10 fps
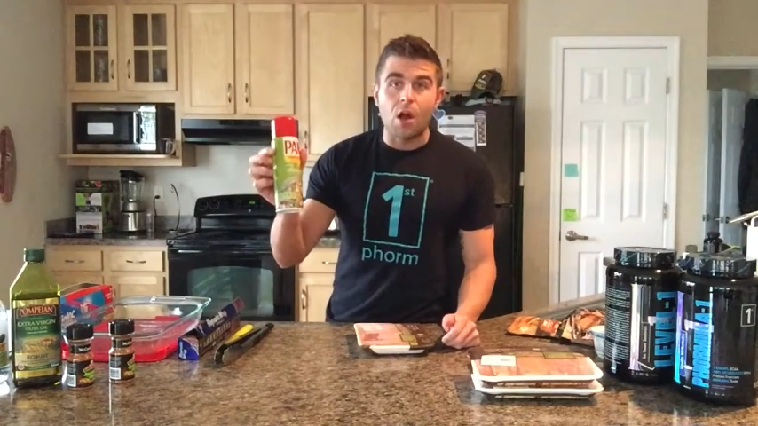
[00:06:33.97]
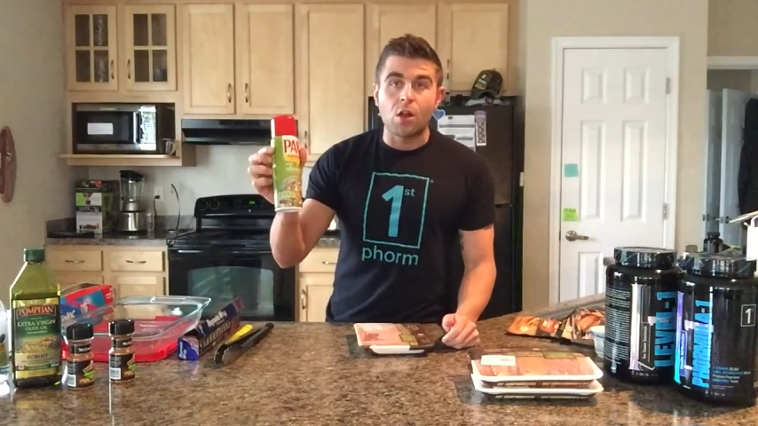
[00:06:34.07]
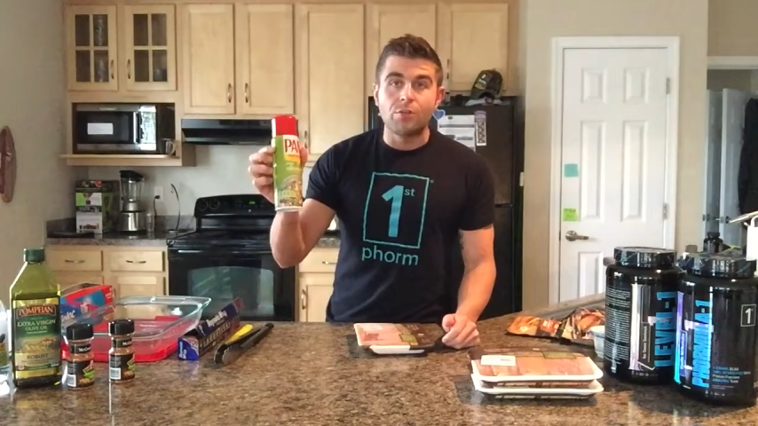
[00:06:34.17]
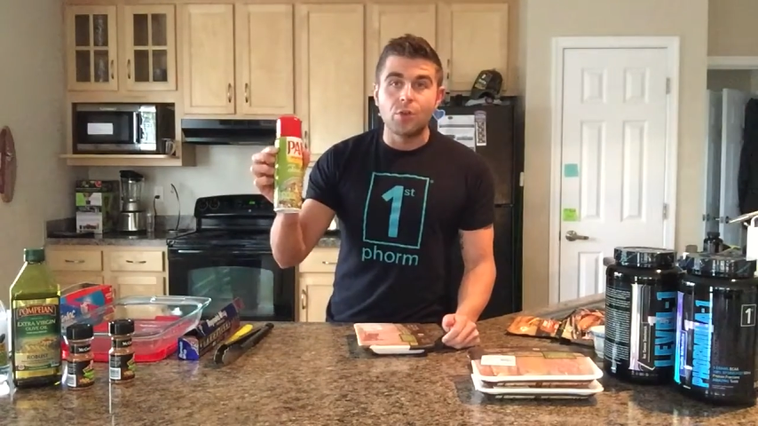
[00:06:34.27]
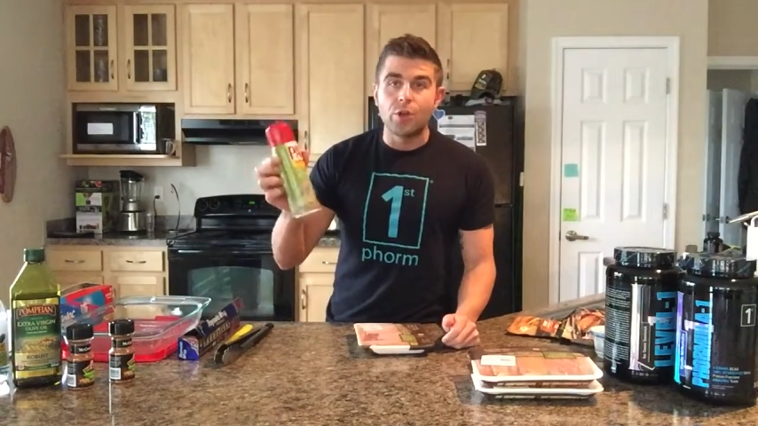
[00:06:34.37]

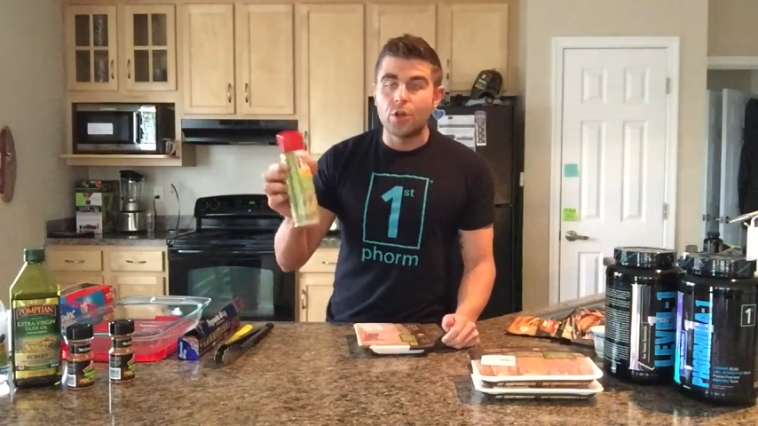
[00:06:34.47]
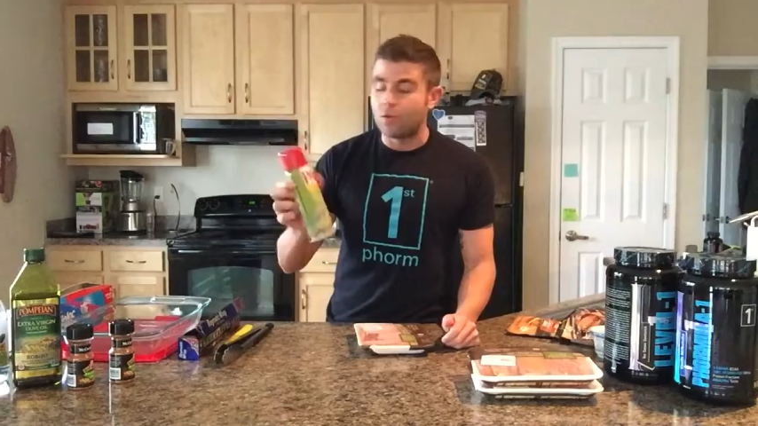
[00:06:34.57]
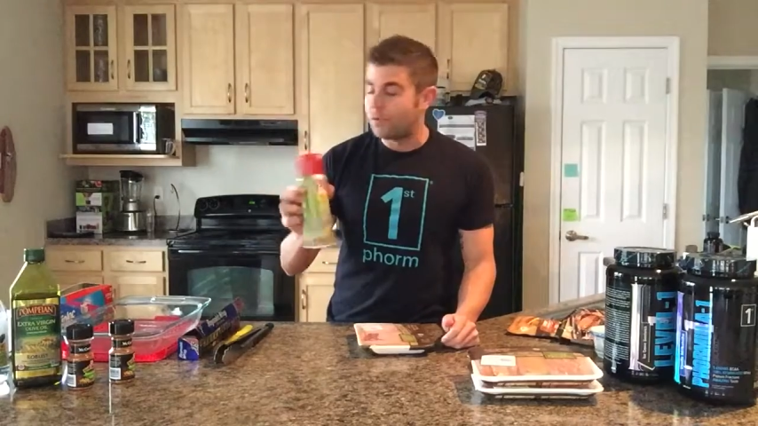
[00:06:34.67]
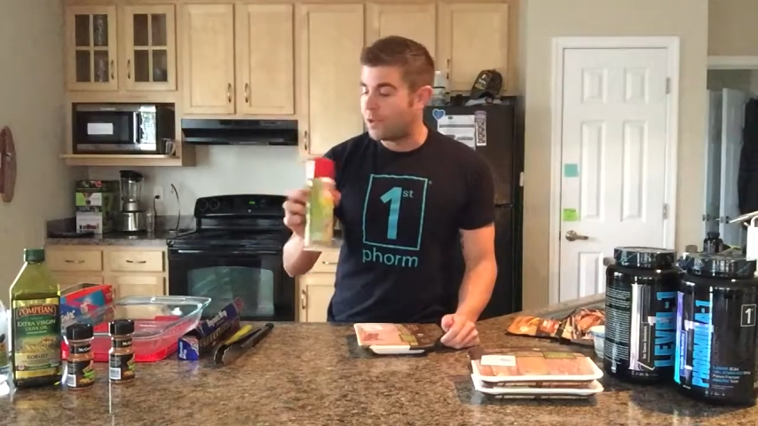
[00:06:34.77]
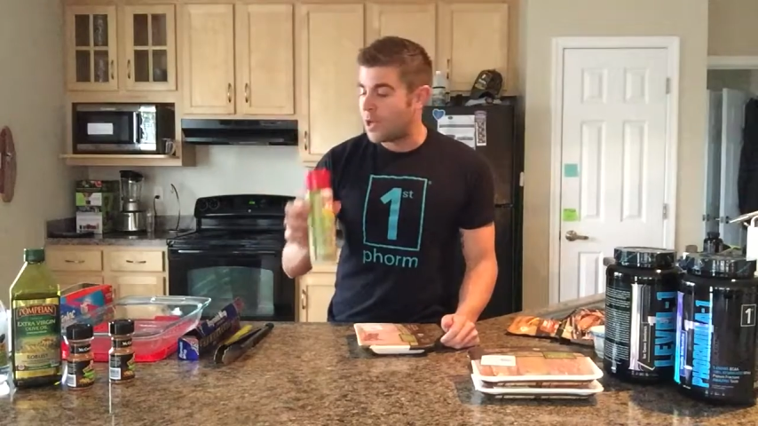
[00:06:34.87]
olive
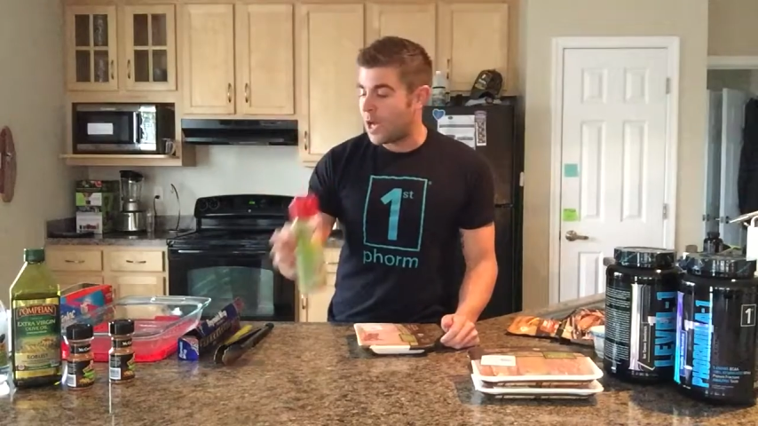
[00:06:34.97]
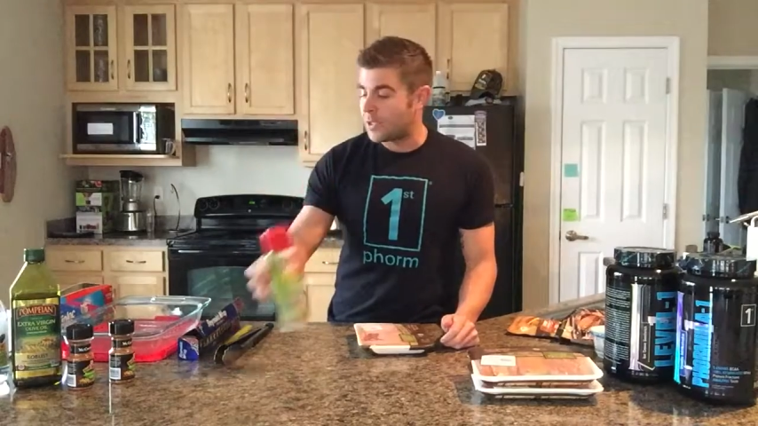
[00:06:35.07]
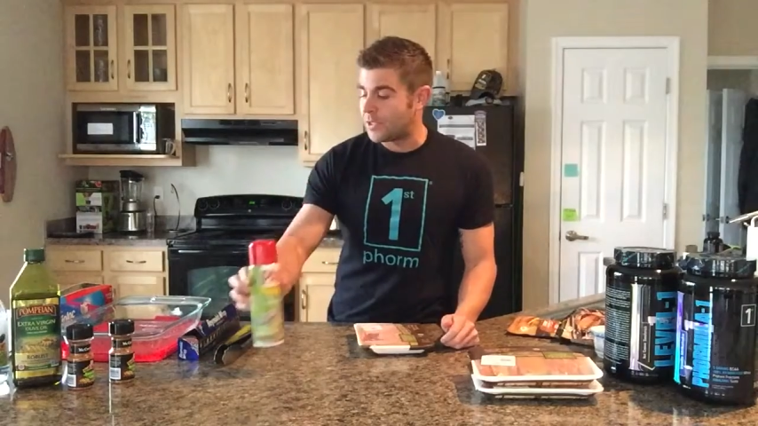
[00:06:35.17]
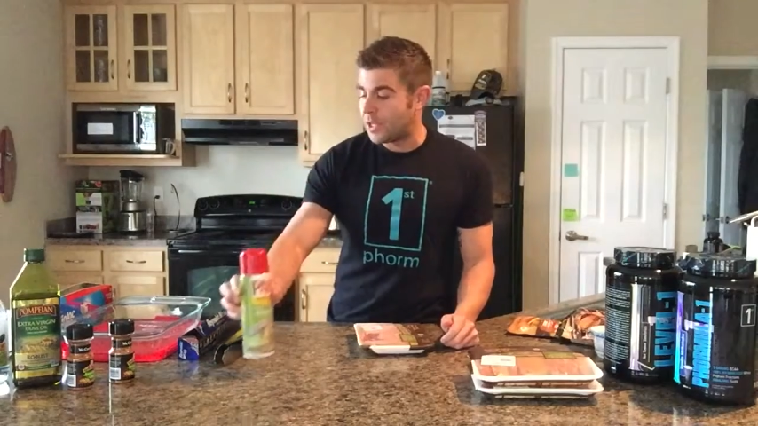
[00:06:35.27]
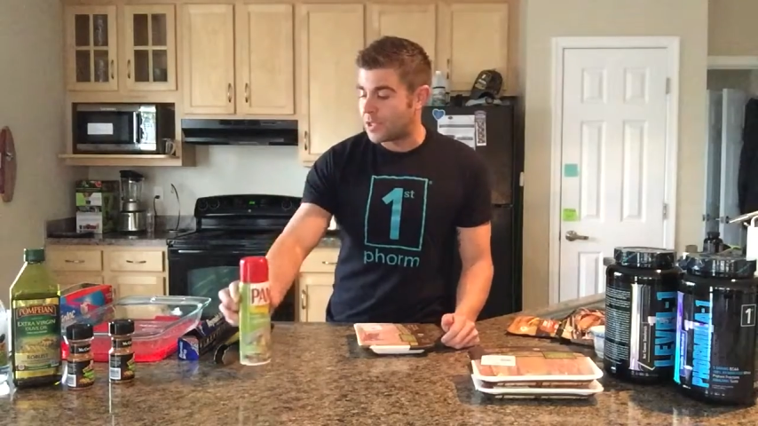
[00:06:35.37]
oil,
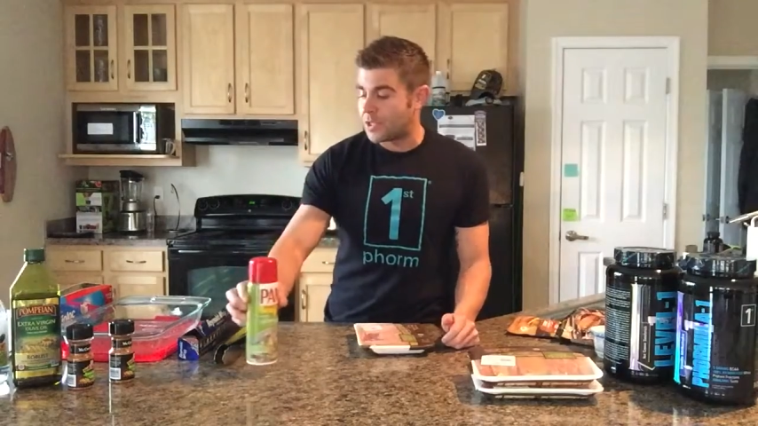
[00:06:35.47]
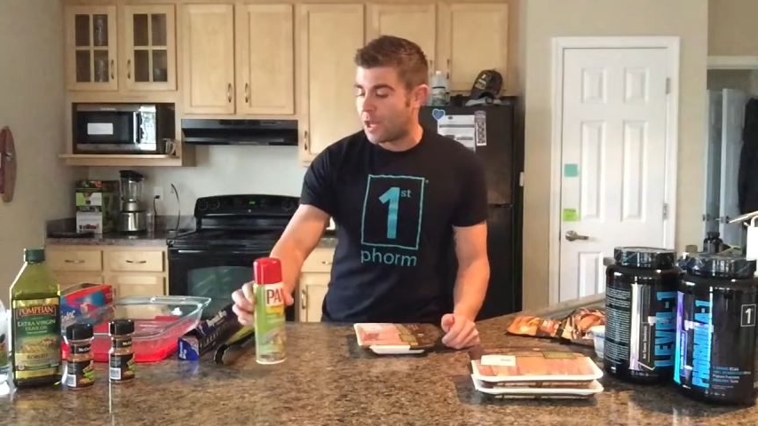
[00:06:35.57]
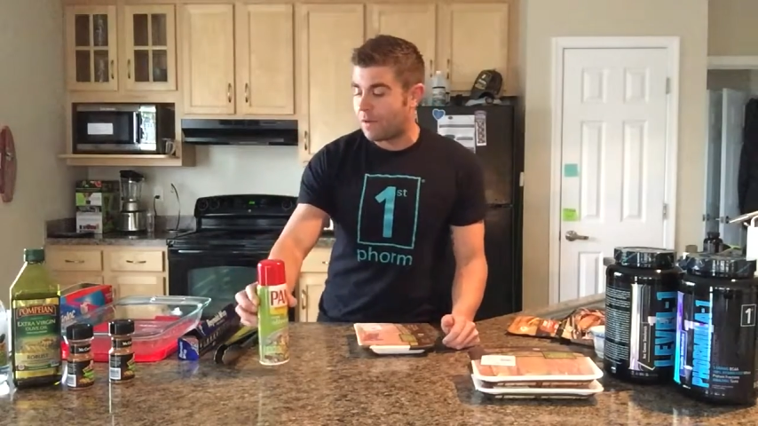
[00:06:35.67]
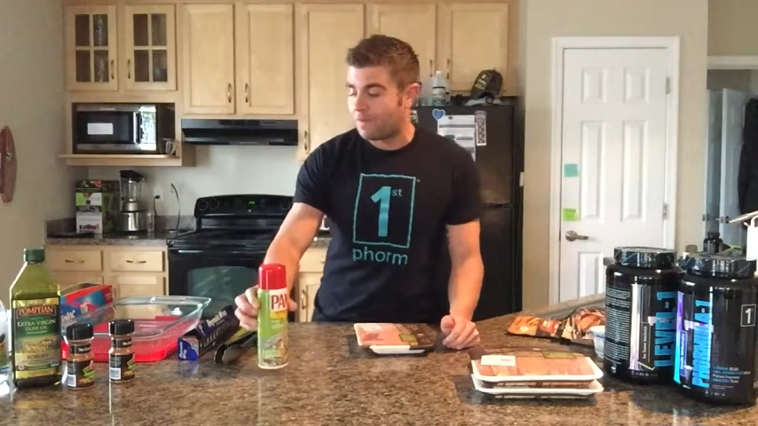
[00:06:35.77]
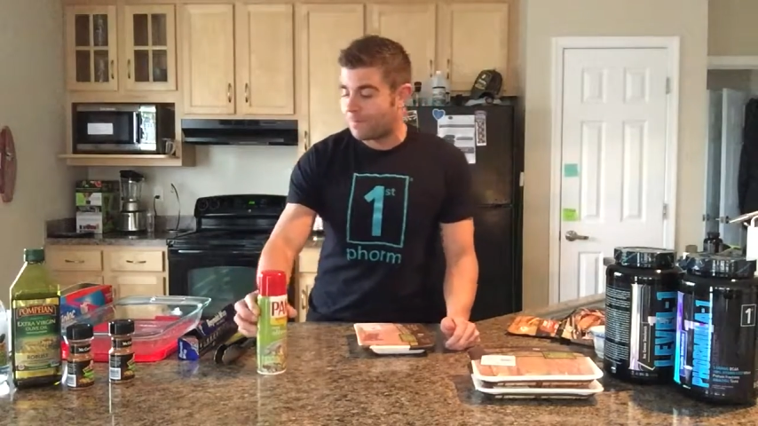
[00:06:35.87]
non-stick
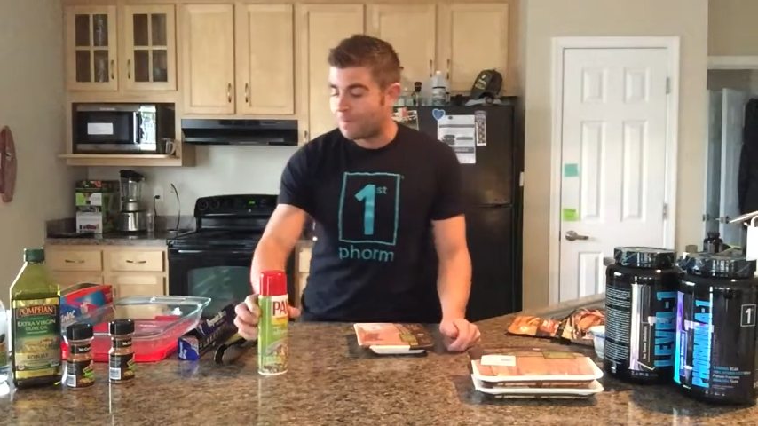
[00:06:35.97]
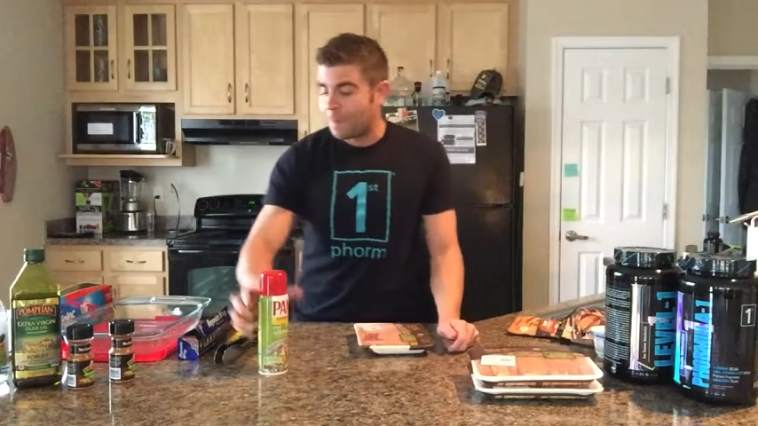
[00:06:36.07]
stuff.